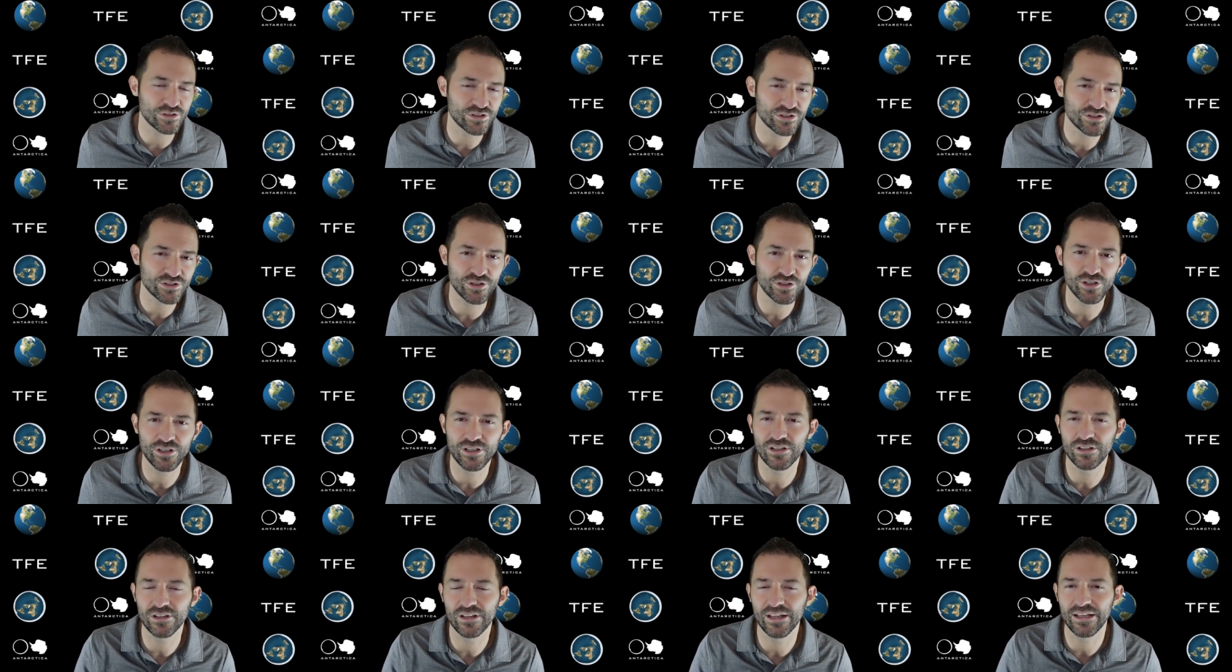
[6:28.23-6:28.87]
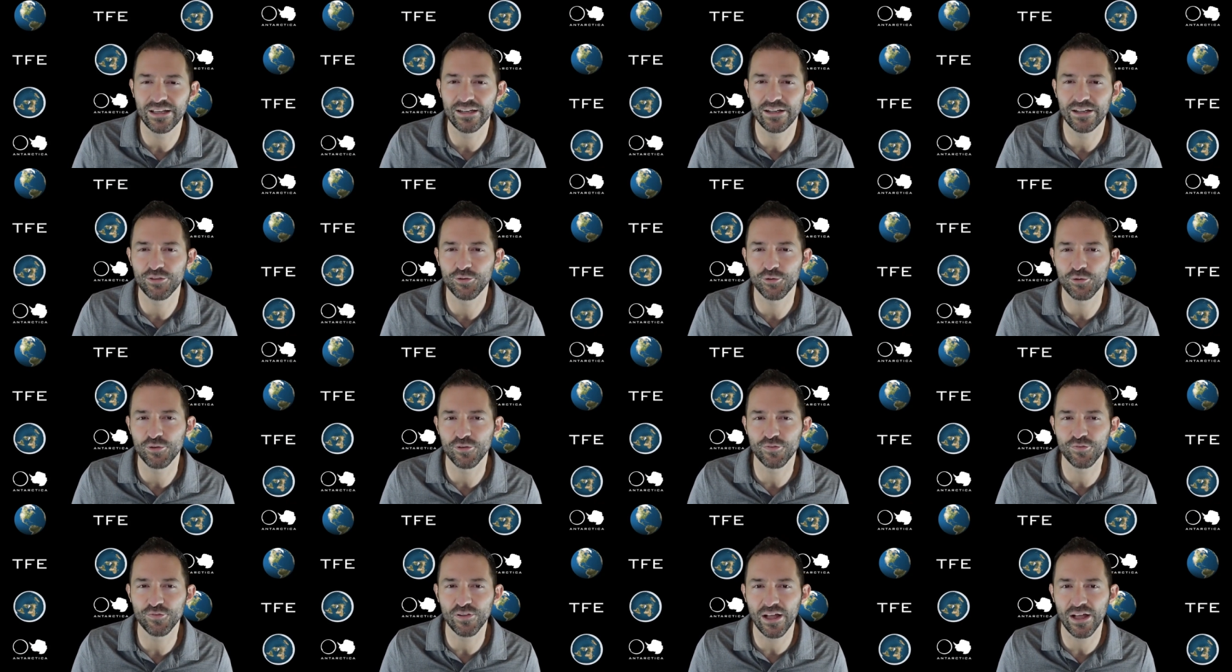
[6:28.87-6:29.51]
circulated through
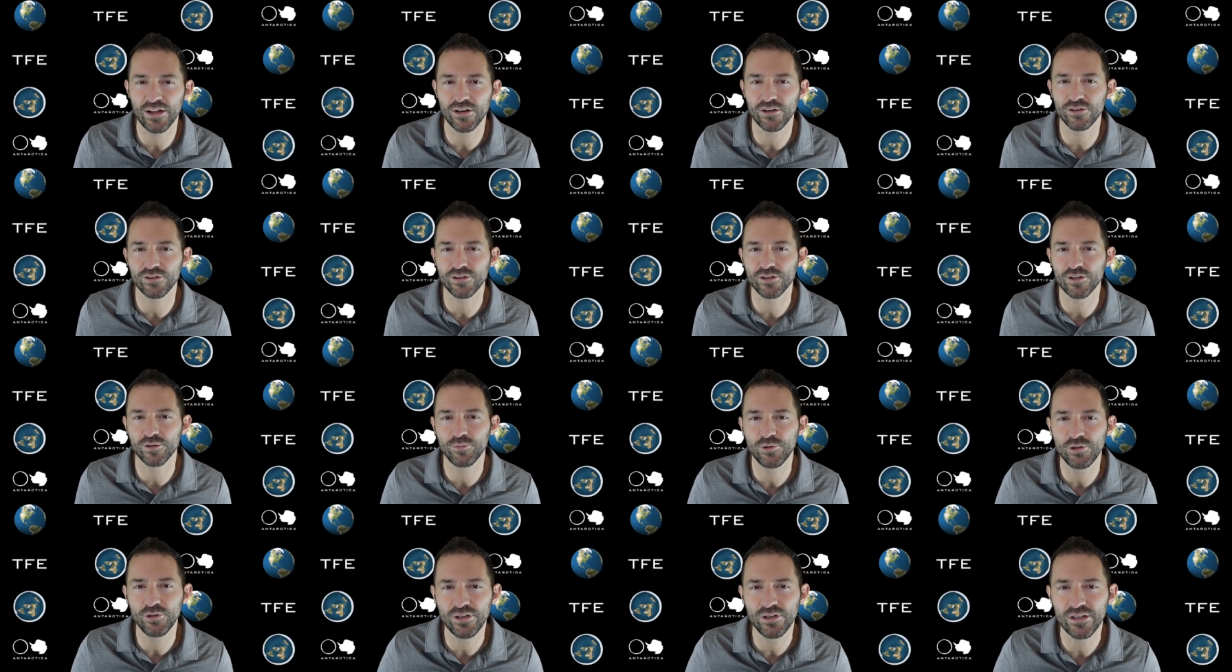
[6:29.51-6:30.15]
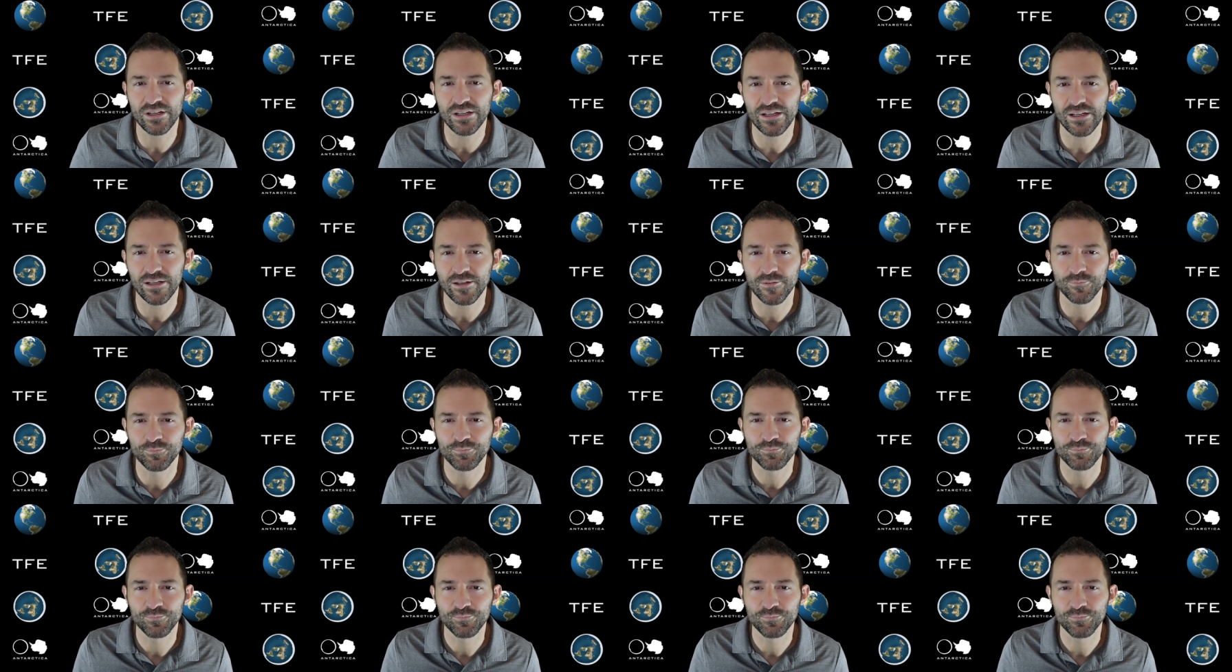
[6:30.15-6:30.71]
the flat earth community